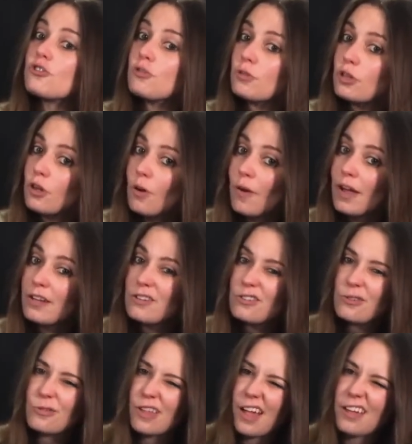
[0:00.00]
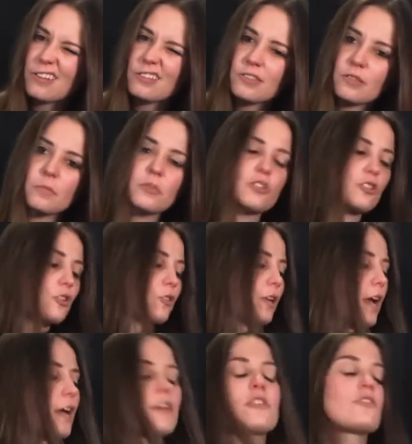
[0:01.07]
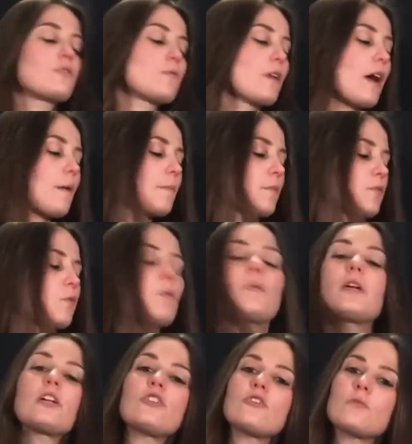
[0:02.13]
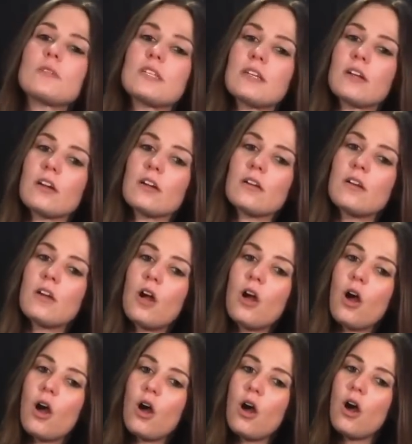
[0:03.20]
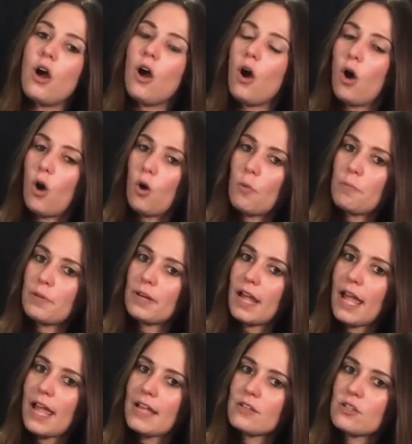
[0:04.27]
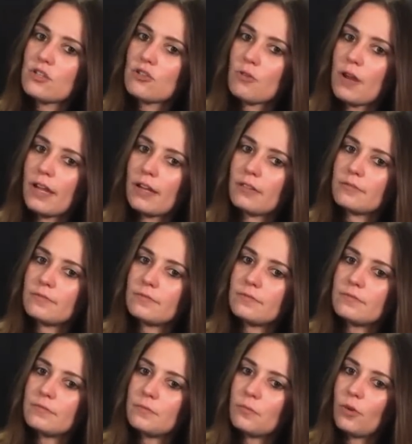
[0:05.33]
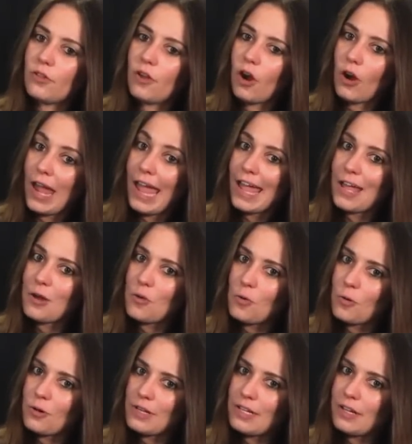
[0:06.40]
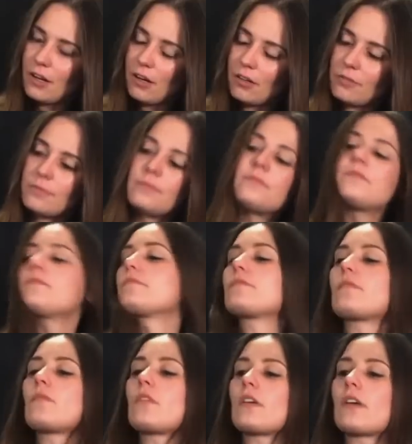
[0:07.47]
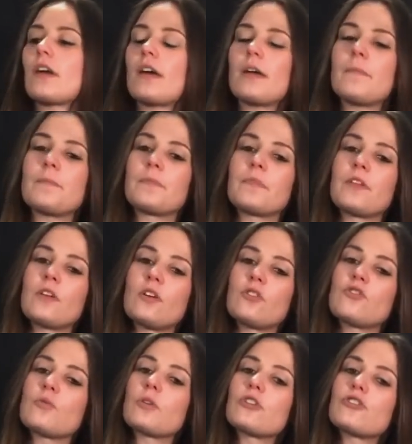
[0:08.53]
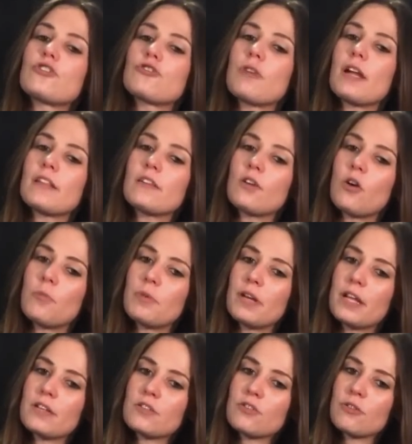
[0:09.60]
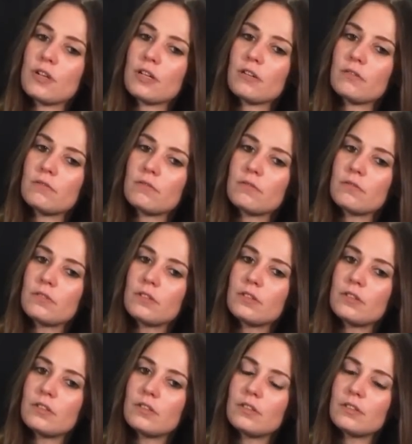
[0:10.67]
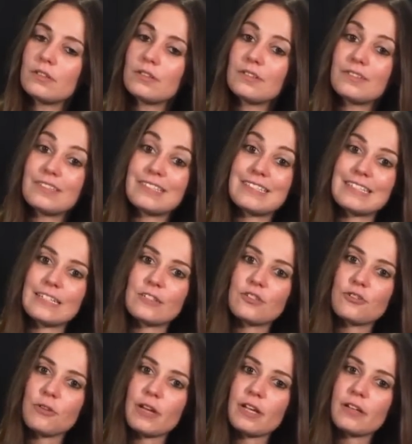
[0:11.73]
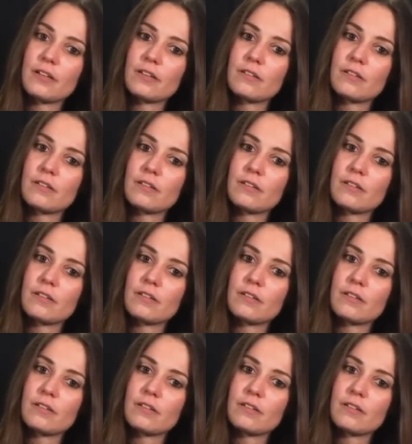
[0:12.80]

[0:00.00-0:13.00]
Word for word: you can go ahead and do that. So let me show you how to do that. So what we can do here open A string with our A chord here. Okay? So we're going to strike the open A string, the D string,